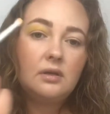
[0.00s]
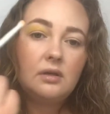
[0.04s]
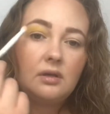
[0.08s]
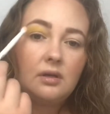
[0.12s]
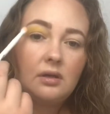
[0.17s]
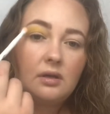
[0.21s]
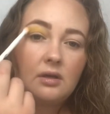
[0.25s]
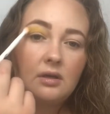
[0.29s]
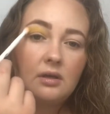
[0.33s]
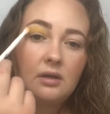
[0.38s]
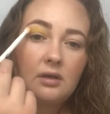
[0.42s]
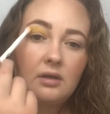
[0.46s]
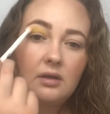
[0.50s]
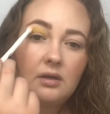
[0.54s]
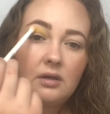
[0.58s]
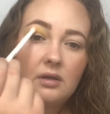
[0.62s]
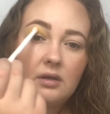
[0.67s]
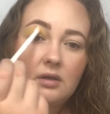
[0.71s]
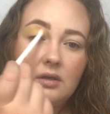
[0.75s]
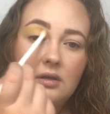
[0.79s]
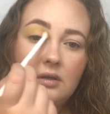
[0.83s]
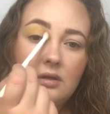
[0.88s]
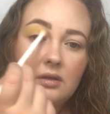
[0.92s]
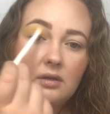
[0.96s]

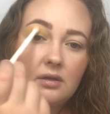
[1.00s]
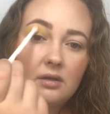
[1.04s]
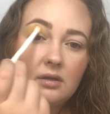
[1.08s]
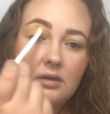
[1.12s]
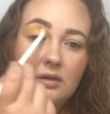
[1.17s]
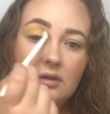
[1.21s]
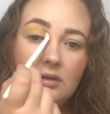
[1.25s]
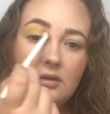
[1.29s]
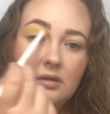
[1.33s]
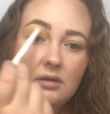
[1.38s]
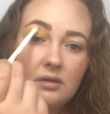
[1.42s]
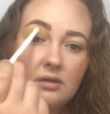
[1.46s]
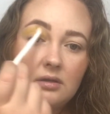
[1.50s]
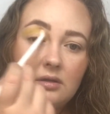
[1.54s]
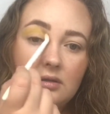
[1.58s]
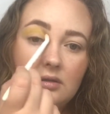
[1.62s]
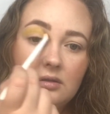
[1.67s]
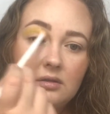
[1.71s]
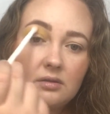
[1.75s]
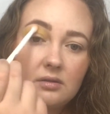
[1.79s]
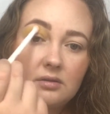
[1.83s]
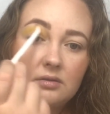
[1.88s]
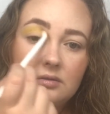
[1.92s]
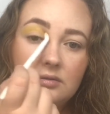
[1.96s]

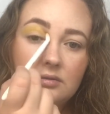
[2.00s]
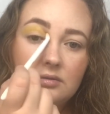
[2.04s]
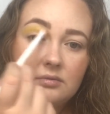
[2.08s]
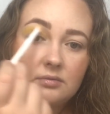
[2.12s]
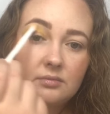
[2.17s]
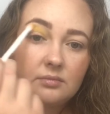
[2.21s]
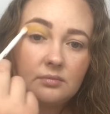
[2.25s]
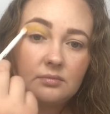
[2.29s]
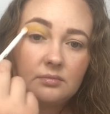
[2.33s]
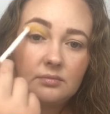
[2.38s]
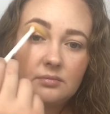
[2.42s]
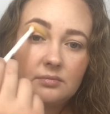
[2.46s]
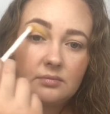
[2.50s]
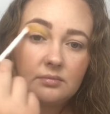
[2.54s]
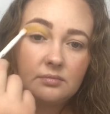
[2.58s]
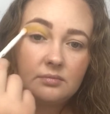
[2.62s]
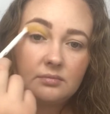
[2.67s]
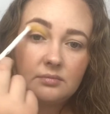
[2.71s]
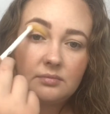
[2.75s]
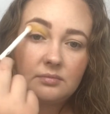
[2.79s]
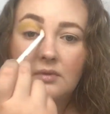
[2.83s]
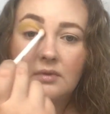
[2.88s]
[no speech]